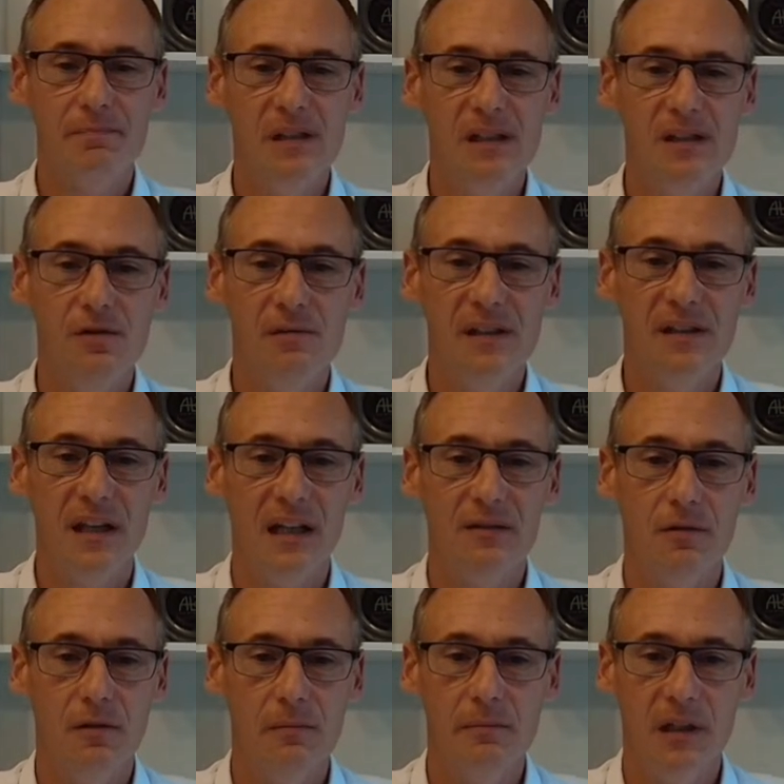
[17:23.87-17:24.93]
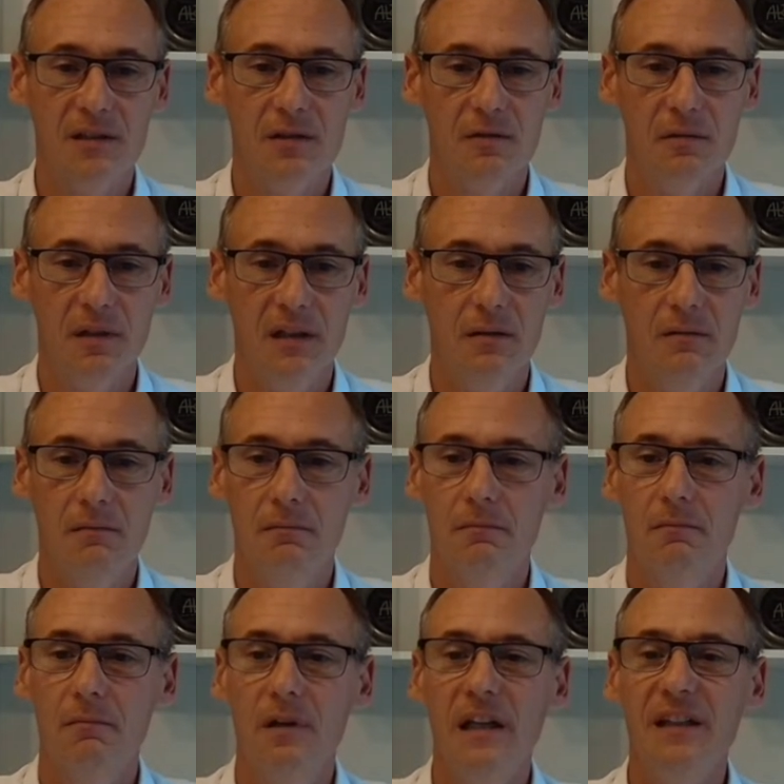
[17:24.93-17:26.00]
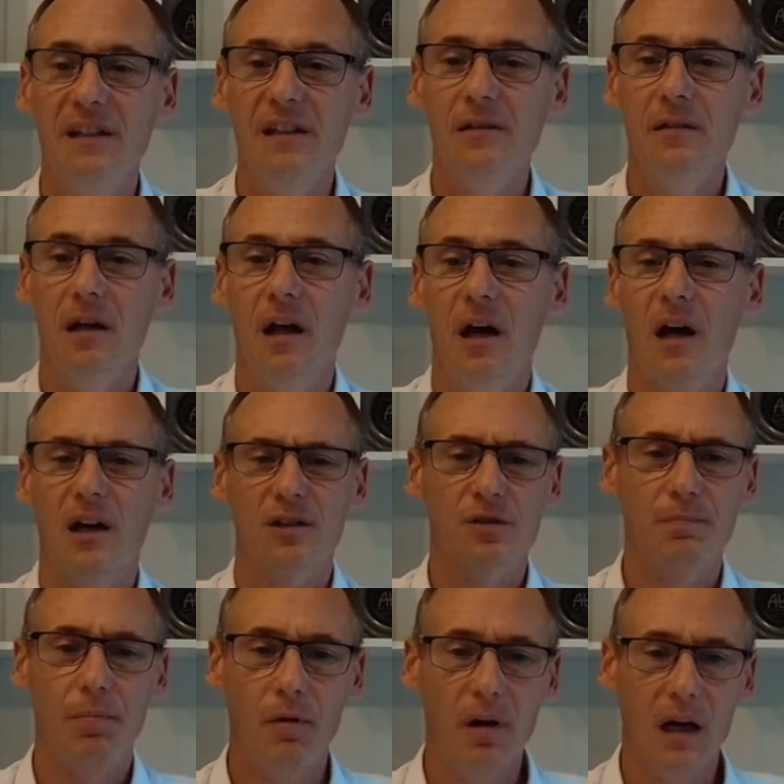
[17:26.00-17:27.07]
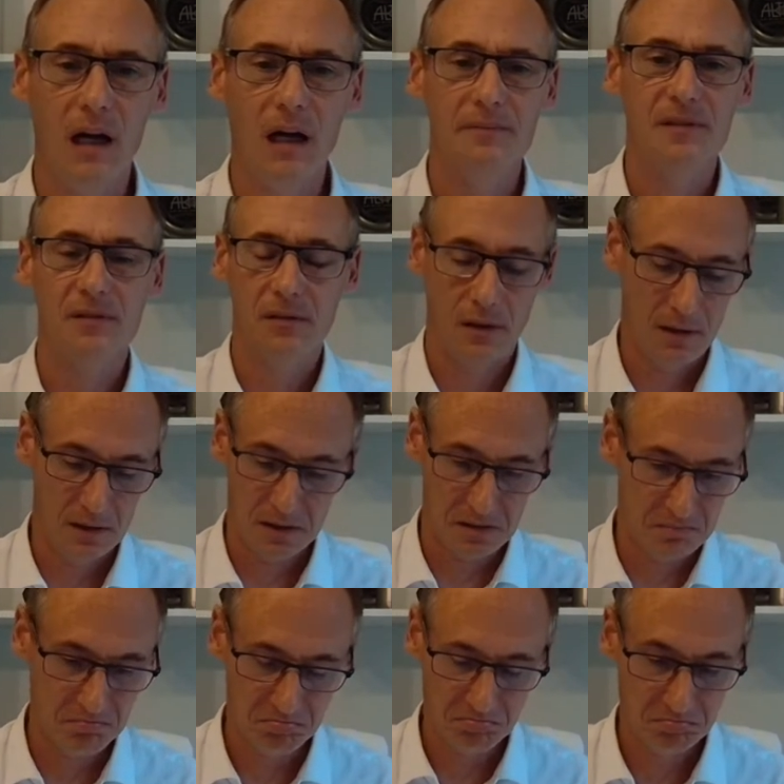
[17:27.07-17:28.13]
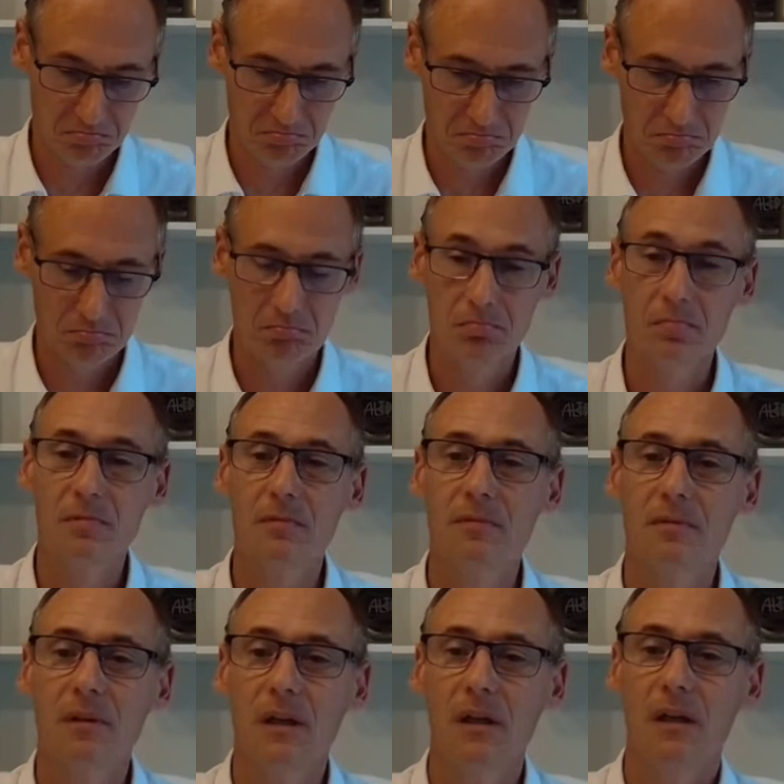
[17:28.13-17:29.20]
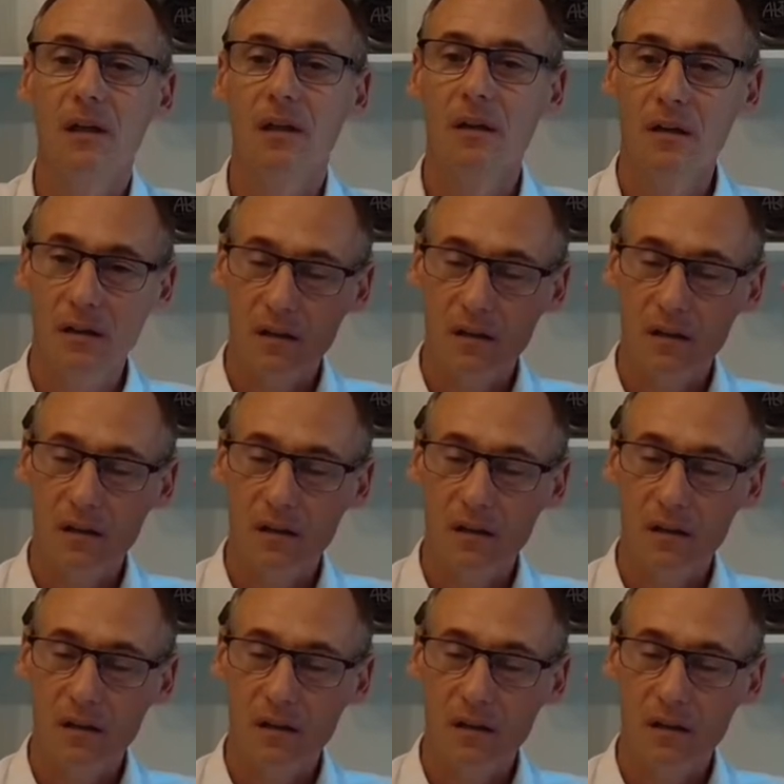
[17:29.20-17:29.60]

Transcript: been doing that all my career, leading large. Where are you from, by the way? Where are you from? Brazil?